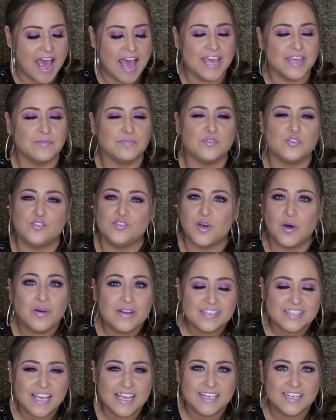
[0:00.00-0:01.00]
I am
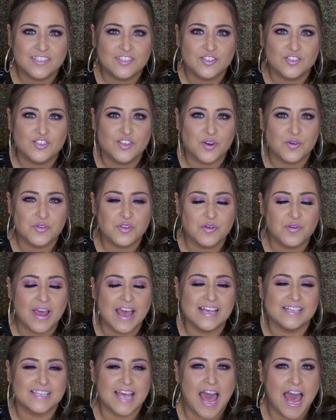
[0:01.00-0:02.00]
so excited to show you
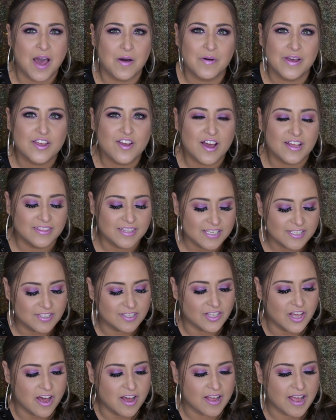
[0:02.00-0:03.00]
guys how I got
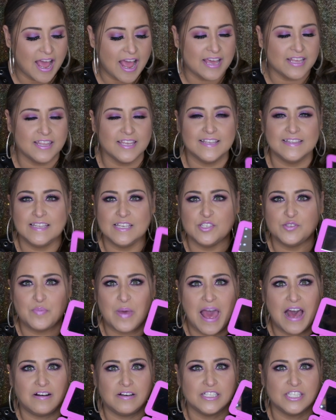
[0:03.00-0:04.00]
this look. I think
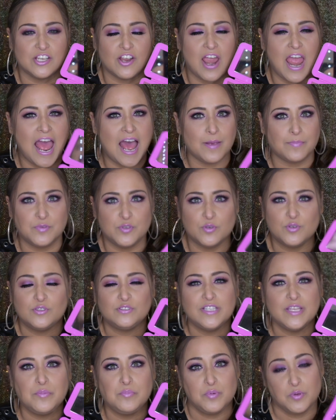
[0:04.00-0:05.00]
these palettes are
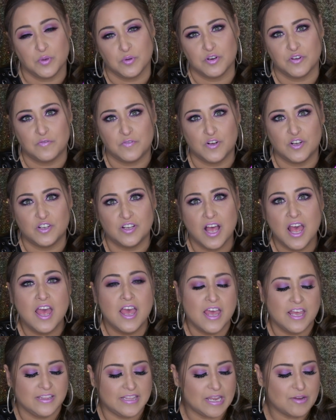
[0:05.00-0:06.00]
absolutely beautiful.
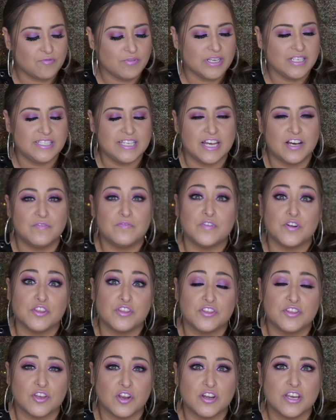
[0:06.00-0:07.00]
They retail
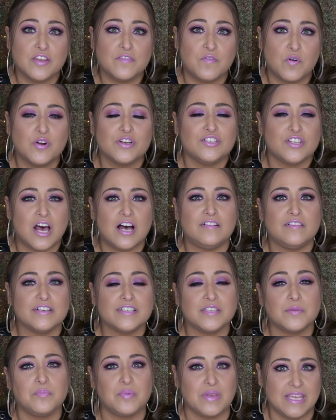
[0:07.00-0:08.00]
for
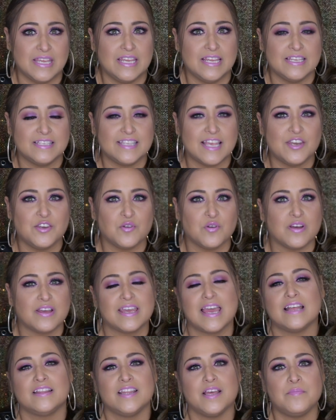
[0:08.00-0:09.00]
$34 a piece and you
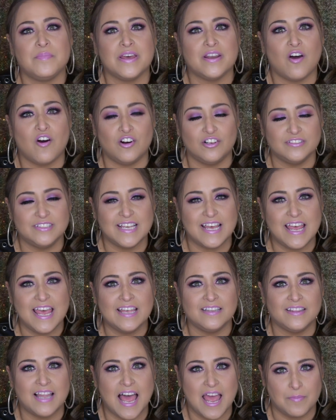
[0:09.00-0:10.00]
can get them at
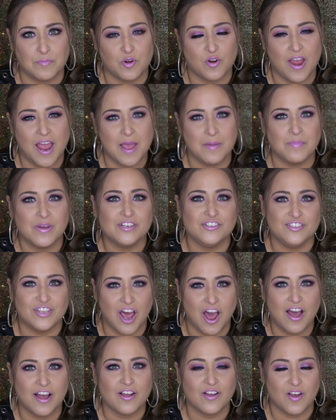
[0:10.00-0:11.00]

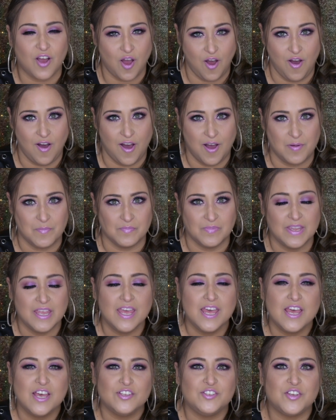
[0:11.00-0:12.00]
ultaandlimecrime.com.
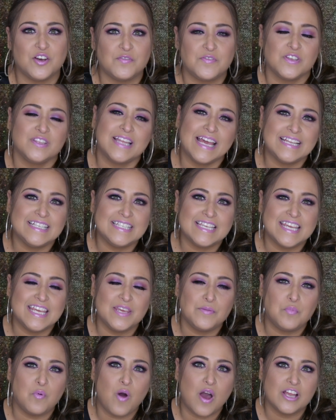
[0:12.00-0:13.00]
So if you'd like to
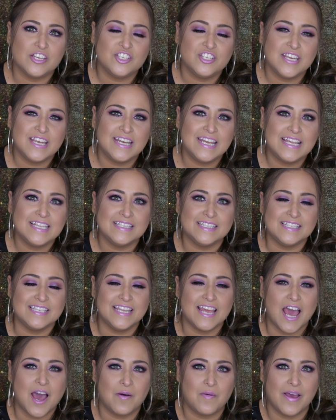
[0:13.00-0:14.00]
keep watching and
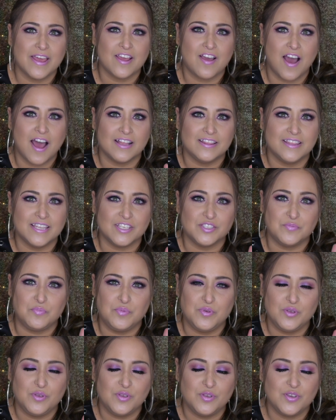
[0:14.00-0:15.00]
see how I got this
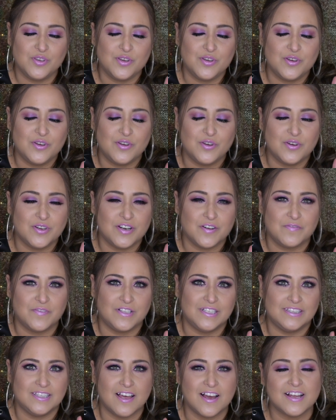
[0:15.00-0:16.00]

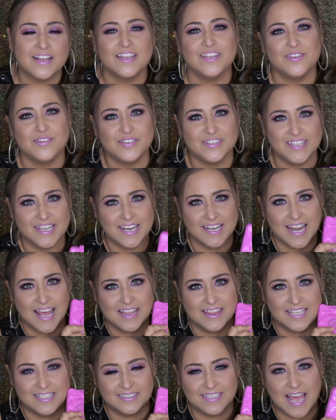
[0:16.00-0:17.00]
beautiful look
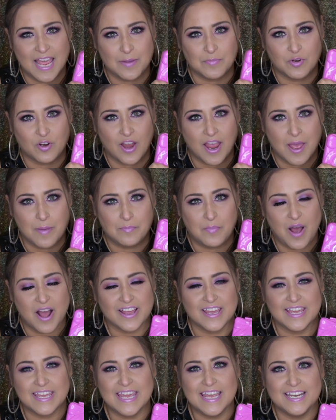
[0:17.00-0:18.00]
using the LimeCrime
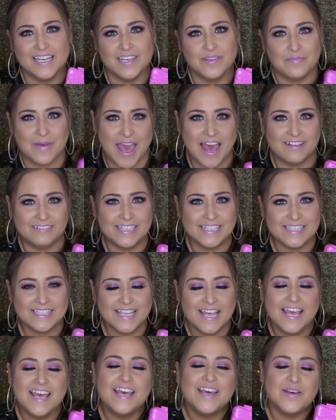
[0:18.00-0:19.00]
Pocket Candy
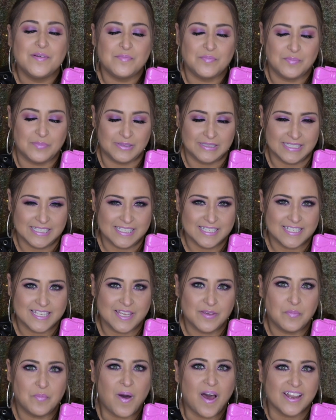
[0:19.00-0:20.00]
palettes, please
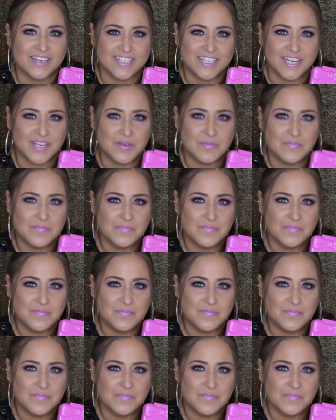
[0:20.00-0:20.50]
keep watching.